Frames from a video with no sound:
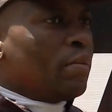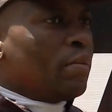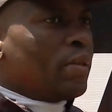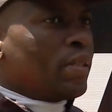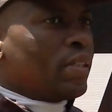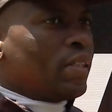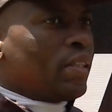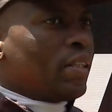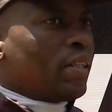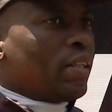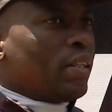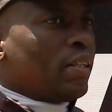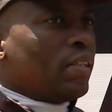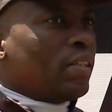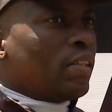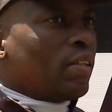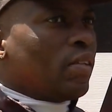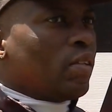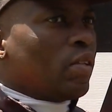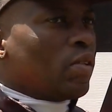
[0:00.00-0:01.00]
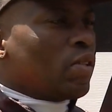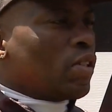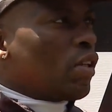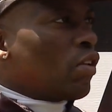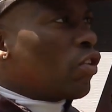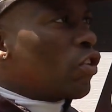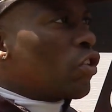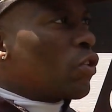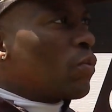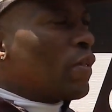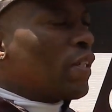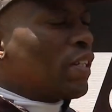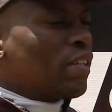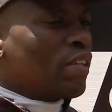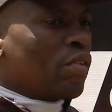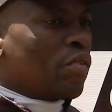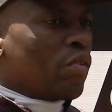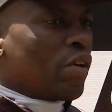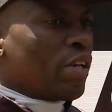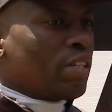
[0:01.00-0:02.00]
But you know, there was a lot of speed
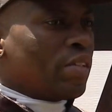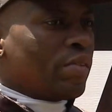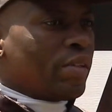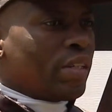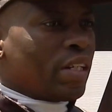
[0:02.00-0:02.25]
in the race.